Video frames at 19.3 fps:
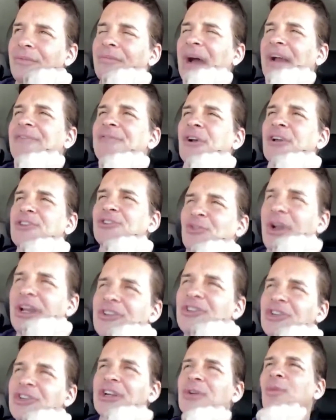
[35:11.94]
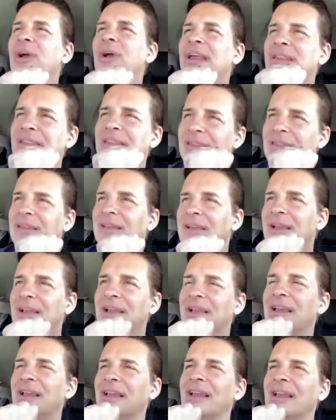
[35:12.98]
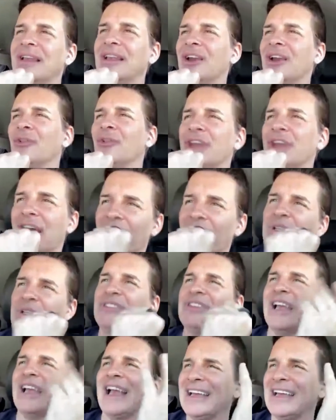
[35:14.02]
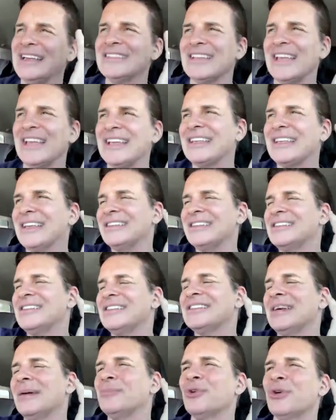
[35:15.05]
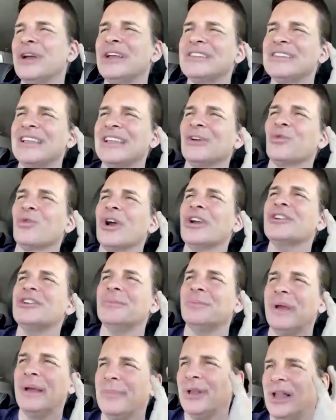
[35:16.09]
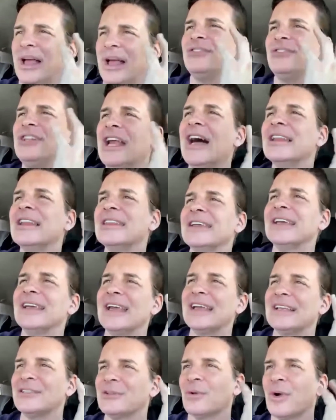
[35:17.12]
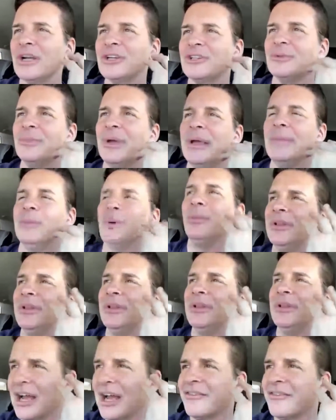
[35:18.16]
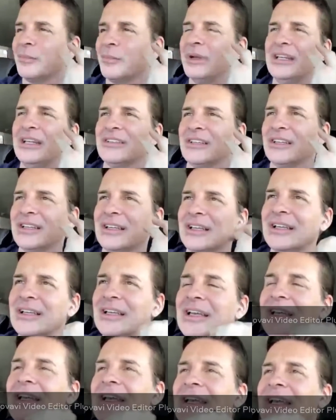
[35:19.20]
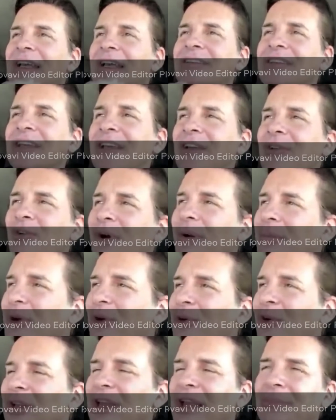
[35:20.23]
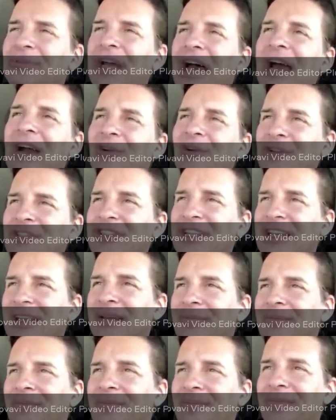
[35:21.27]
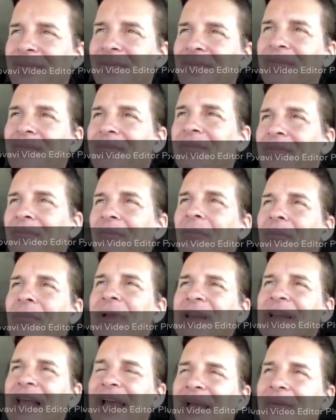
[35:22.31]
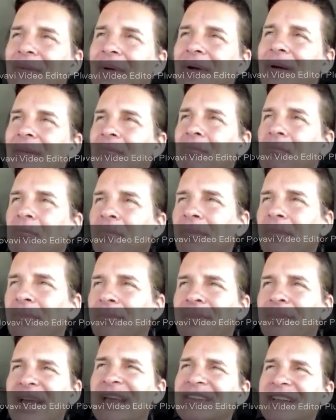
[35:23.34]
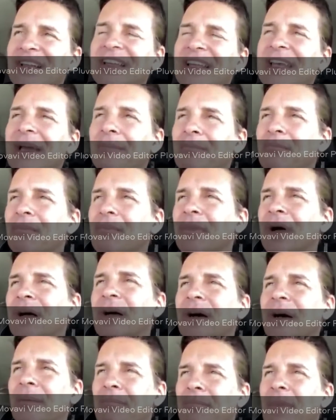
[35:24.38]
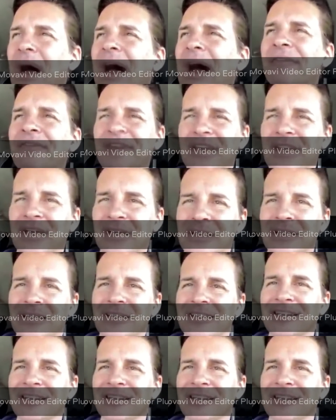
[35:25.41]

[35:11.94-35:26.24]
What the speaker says: my frustration with the government, it's like to some degree it's like the Russian people. I have nothing against the Russian people, but their government is a criminal kleptocracy, like basically a mafia,